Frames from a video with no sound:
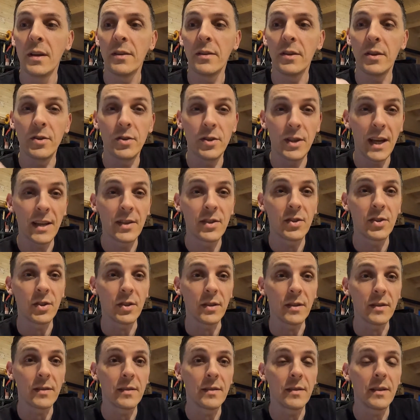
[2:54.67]
the
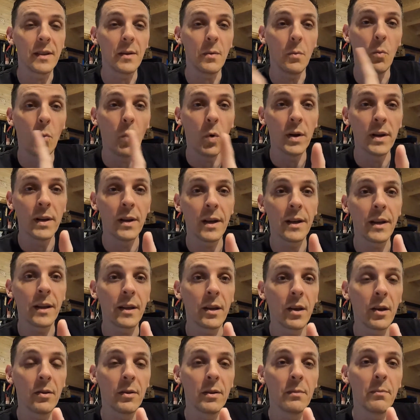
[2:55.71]
gestures in one line of
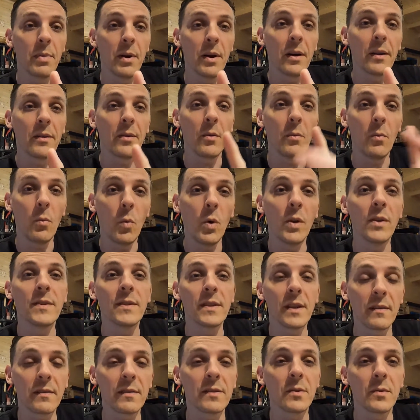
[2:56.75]
code in Python
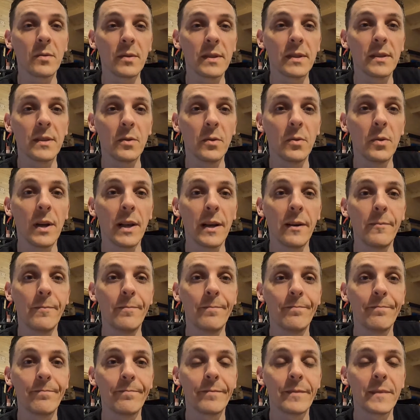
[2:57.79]
once I've sorted it all out.
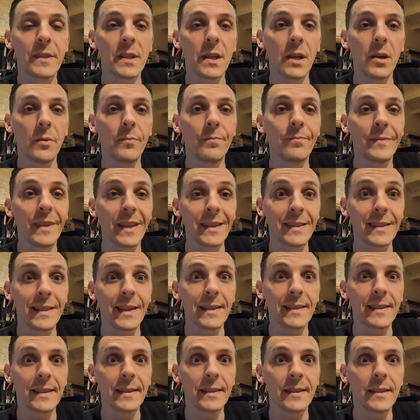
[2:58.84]
So that's the
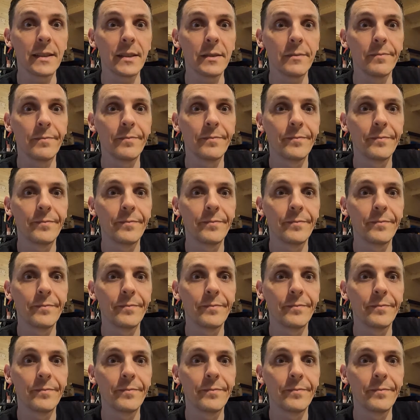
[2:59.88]
next thing to do.